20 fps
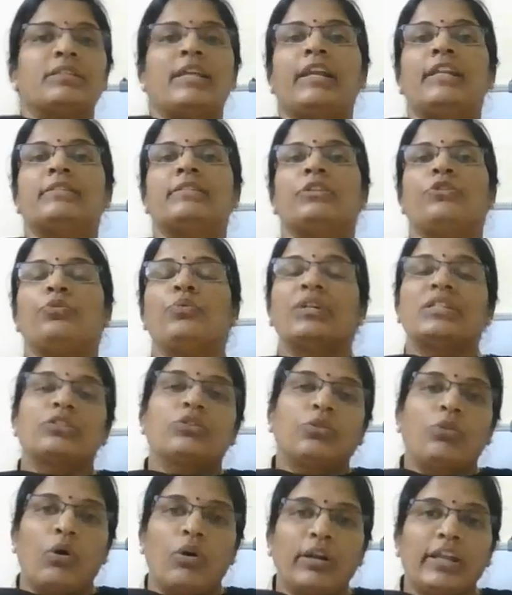That is in US
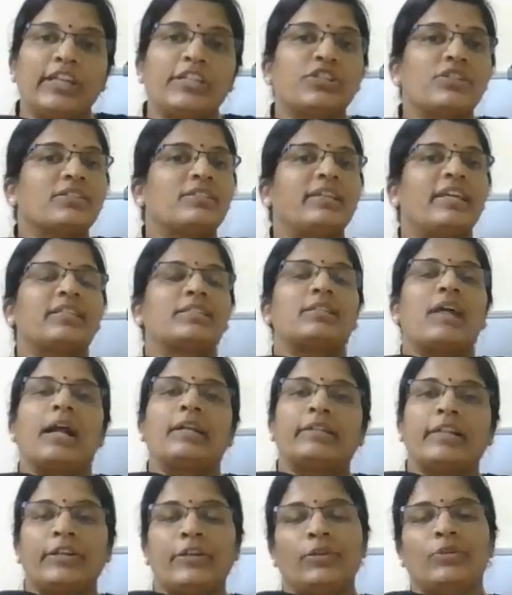colleges, they
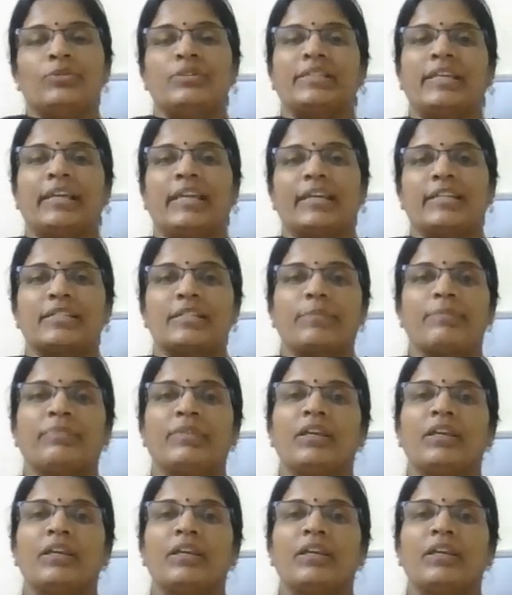started using it.